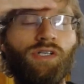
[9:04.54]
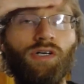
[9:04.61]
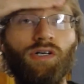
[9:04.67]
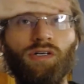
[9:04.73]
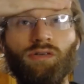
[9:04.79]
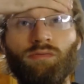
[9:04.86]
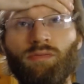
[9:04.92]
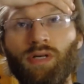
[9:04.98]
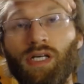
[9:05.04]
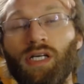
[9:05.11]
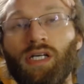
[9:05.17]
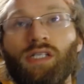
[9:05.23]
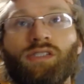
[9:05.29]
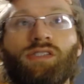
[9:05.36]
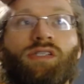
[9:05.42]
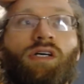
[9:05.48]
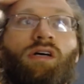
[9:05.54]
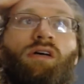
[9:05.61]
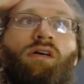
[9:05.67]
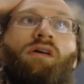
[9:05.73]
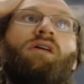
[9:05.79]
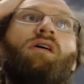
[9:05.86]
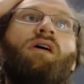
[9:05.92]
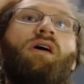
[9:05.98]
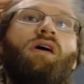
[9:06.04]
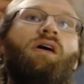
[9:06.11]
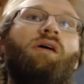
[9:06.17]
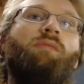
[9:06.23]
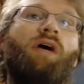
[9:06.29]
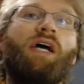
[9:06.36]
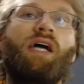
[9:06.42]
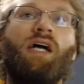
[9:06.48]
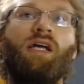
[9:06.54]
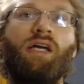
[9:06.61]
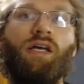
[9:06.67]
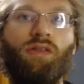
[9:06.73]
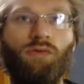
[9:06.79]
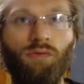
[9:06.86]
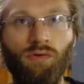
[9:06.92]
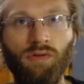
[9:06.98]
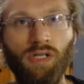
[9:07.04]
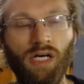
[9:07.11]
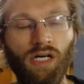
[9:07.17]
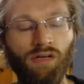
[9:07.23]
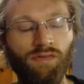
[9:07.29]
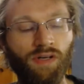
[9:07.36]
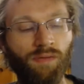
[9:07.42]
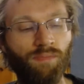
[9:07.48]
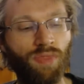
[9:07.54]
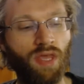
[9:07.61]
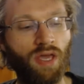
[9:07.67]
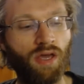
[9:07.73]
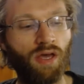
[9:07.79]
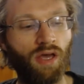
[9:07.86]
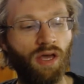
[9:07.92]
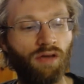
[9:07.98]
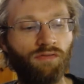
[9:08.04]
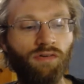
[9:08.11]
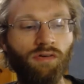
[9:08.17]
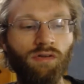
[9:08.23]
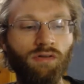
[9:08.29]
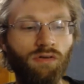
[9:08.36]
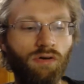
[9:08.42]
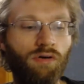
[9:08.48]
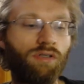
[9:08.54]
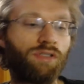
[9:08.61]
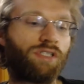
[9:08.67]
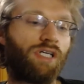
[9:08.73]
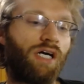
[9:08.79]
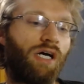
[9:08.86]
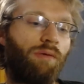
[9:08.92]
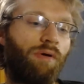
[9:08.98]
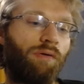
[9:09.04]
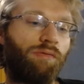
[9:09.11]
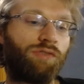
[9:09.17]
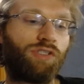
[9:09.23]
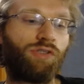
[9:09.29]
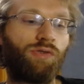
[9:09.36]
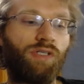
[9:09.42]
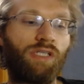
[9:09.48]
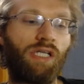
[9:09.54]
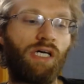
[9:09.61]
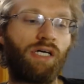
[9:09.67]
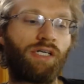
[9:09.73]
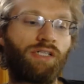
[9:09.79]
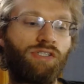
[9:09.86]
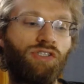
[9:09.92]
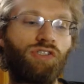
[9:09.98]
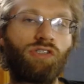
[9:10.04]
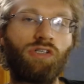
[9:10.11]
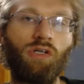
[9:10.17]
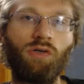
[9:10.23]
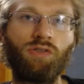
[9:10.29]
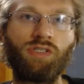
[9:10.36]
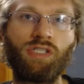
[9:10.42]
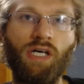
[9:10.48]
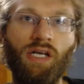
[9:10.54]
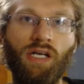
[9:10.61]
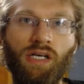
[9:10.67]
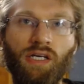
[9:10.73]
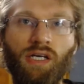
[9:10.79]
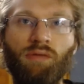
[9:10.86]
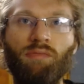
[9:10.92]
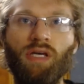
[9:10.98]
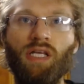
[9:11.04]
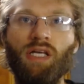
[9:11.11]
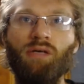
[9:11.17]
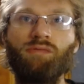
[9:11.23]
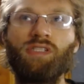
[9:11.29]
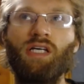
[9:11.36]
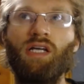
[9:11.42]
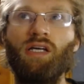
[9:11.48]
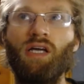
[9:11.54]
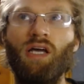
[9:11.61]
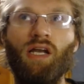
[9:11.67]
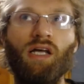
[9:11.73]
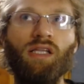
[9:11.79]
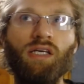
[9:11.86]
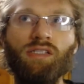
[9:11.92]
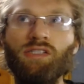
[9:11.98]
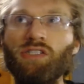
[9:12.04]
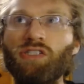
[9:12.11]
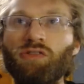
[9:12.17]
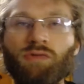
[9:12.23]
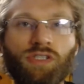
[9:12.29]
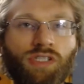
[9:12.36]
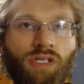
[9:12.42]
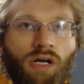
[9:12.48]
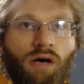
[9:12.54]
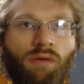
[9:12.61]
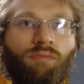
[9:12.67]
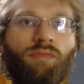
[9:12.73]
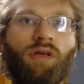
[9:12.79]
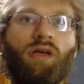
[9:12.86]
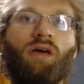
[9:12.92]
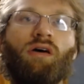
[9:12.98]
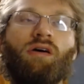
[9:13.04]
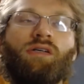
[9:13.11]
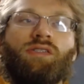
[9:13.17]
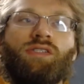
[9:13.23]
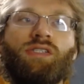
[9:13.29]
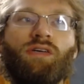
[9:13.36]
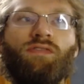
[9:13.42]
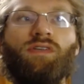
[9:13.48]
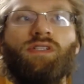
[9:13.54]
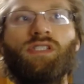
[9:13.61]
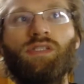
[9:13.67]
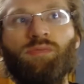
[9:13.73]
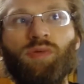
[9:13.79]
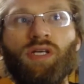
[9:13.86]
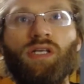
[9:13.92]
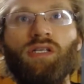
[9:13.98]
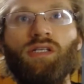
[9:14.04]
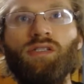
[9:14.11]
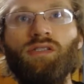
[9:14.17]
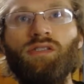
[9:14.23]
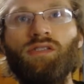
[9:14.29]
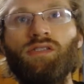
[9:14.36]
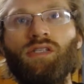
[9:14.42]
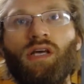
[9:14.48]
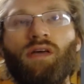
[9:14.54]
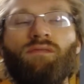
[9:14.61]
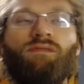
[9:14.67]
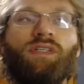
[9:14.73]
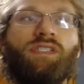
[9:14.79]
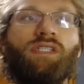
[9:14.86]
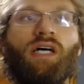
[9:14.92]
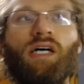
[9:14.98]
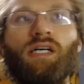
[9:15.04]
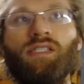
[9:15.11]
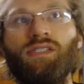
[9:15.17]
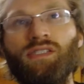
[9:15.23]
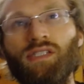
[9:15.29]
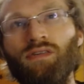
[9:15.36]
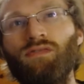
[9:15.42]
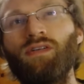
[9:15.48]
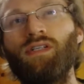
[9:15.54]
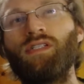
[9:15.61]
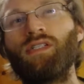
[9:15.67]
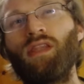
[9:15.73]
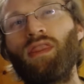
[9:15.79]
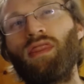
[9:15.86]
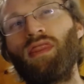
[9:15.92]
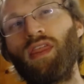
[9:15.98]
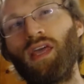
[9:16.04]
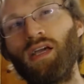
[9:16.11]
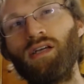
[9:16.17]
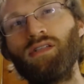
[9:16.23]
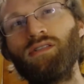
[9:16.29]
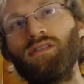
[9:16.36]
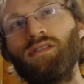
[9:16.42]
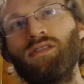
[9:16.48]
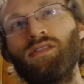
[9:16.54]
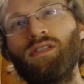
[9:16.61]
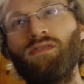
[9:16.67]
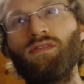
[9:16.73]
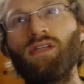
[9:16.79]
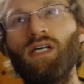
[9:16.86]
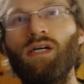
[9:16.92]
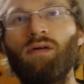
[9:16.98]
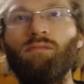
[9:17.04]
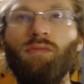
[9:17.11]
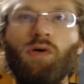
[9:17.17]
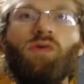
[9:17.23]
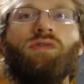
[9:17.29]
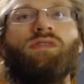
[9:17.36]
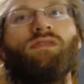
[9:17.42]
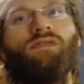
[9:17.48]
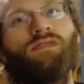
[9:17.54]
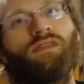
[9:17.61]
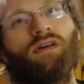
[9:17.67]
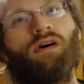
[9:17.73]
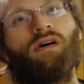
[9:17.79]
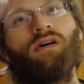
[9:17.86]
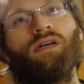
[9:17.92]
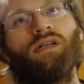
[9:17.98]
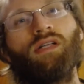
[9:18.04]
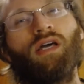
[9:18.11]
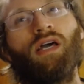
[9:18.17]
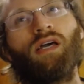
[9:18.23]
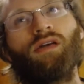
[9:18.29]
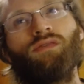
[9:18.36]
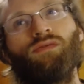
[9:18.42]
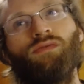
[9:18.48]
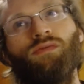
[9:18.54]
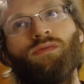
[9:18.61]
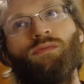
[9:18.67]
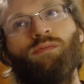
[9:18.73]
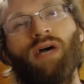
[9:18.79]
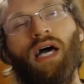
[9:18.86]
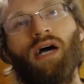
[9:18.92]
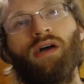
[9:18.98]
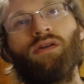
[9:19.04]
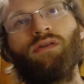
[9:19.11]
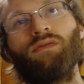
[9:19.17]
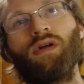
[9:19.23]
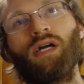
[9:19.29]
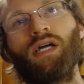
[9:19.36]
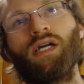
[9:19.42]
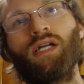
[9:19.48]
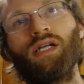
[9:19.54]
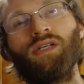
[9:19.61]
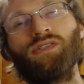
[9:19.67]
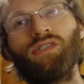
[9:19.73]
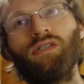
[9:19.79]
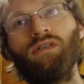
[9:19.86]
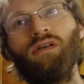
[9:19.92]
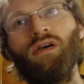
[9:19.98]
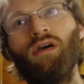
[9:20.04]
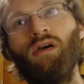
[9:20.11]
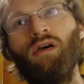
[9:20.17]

code, because I got to get through a lot of it. And for a long time, I was doing like slow setting and medium setting, and I like to switch it up because different speeds emphasize different things, different like modes of thought and pattern recognition.